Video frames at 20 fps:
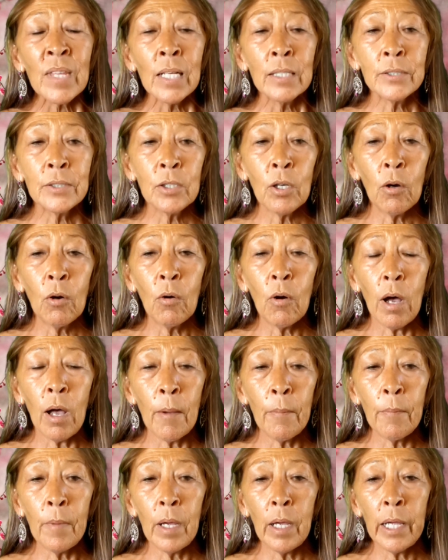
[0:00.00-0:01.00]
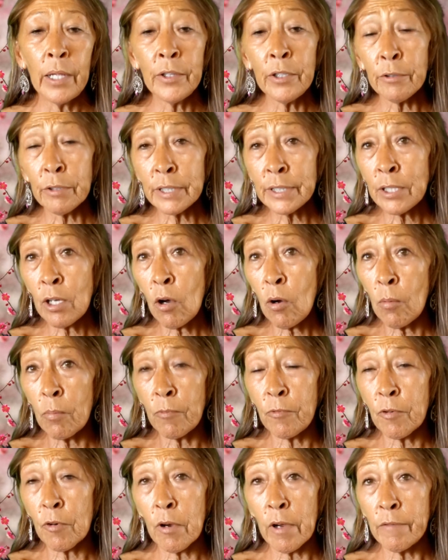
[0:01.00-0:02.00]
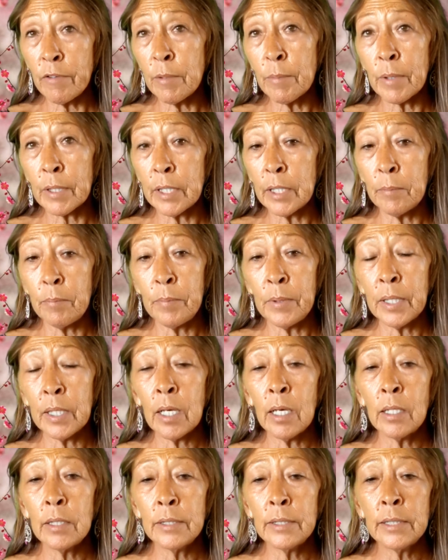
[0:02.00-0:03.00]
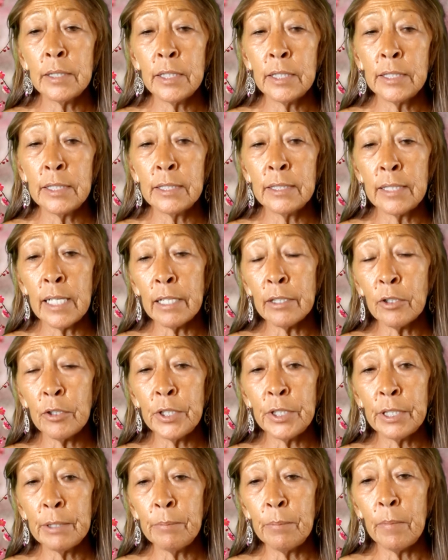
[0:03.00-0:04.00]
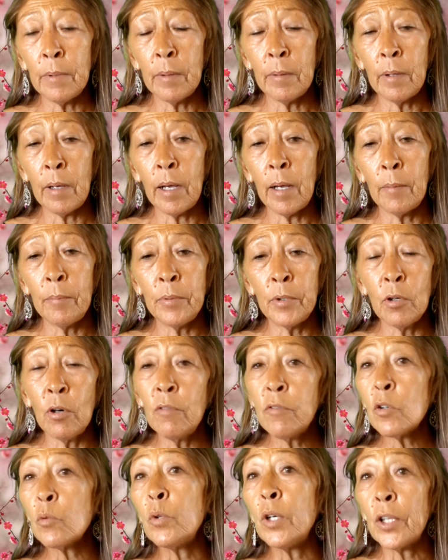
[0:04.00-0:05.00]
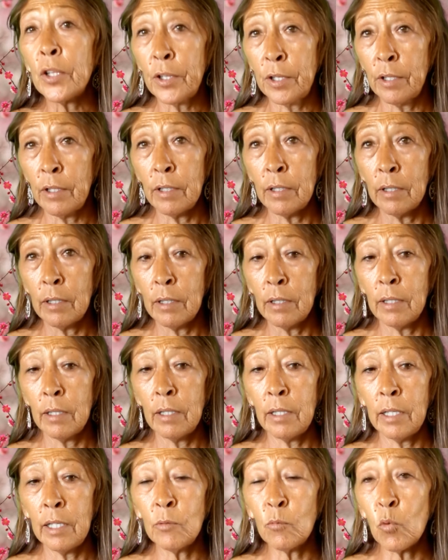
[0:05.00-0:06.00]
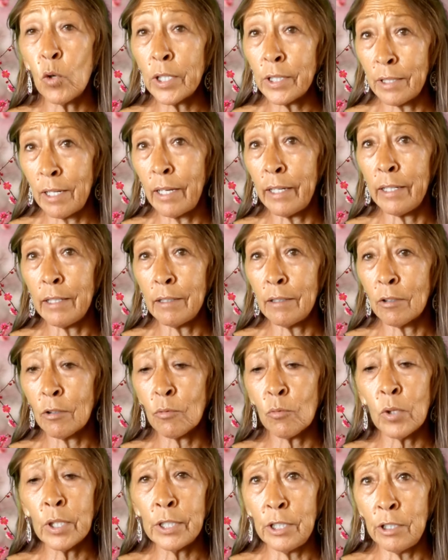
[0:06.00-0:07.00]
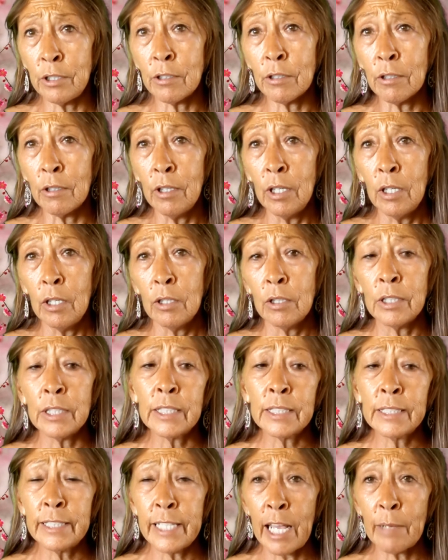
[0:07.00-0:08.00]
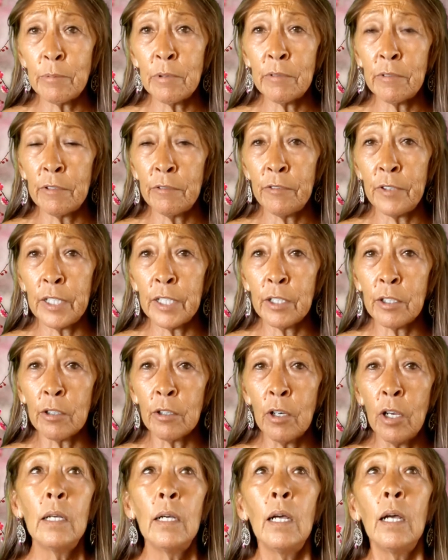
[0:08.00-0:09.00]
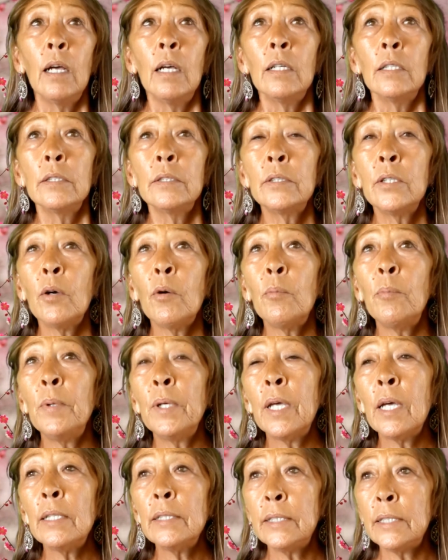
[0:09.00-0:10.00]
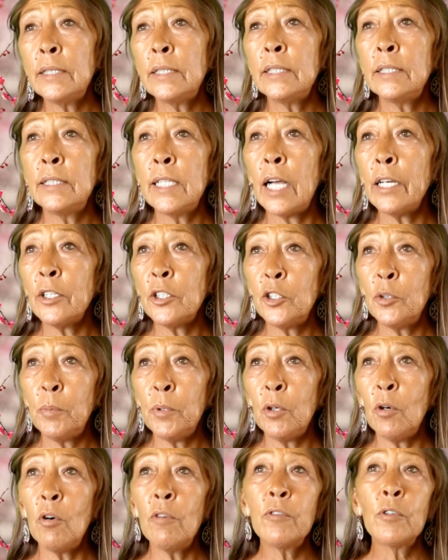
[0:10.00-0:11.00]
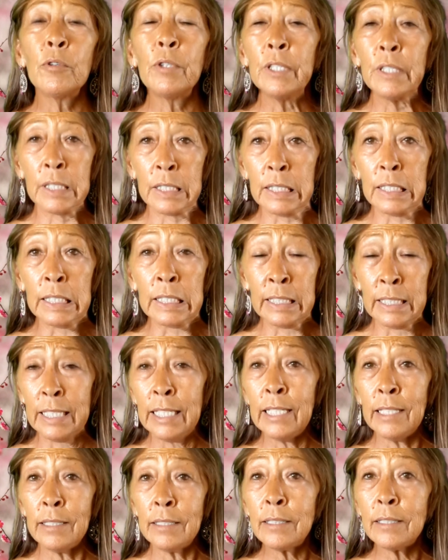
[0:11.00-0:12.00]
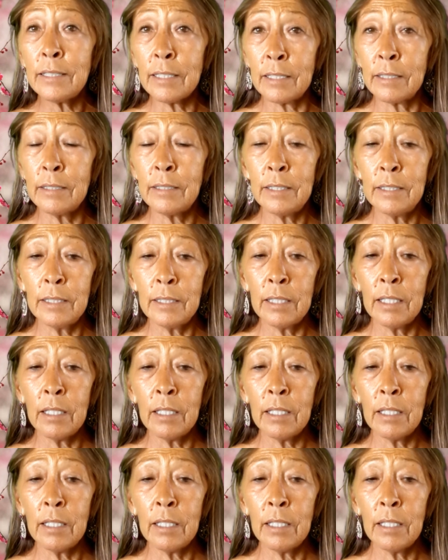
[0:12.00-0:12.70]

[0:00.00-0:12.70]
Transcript: So, and there is hope for everybody, because this is not going to be over with in one night or 1 year, in the snap of a finger. So because this is not going to be over in an instant,